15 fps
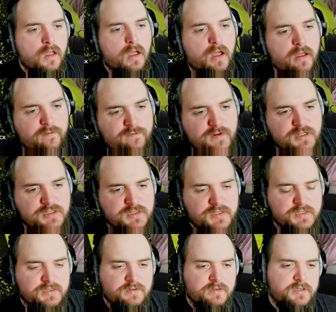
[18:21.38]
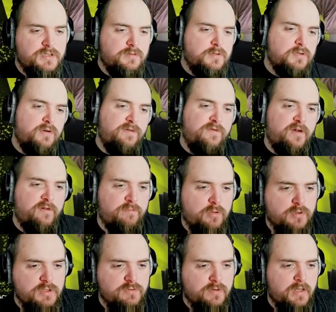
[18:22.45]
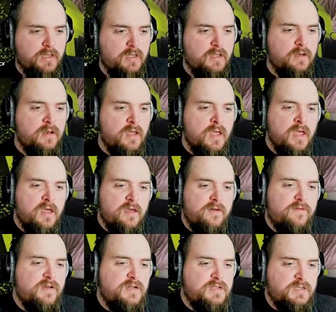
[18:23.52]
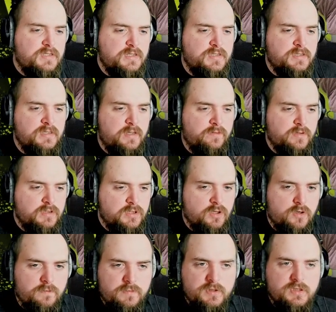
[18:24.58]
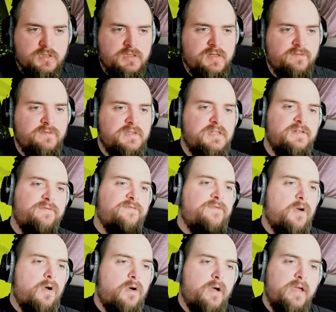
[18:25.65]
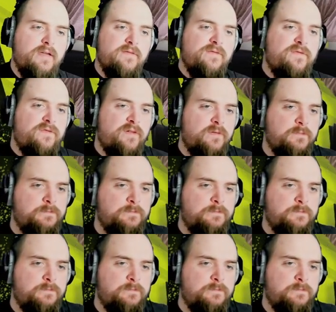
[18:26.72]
Finish the season in the top 25 points ranking. Finish the season in the top 75.